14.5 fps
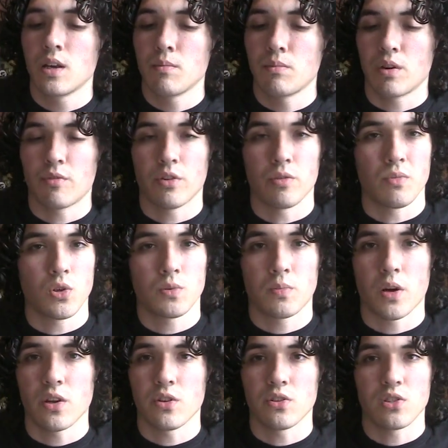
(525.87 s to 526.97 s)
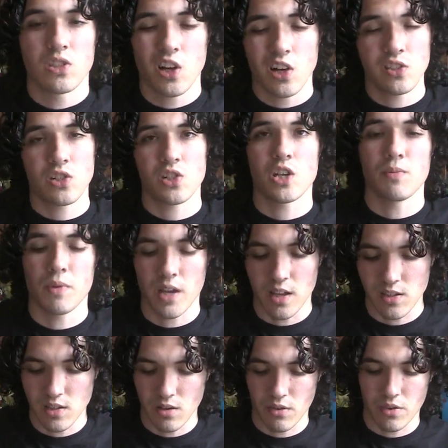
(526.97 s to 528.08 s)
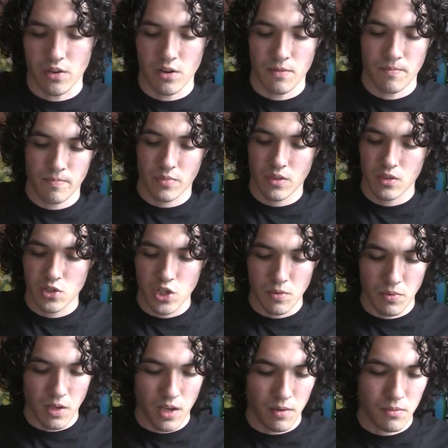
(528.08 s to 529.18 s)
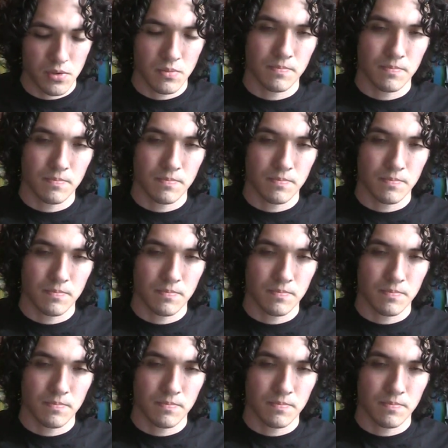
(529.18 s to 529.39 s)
But for the most part, there's tons of cheap games out there. Cheap games,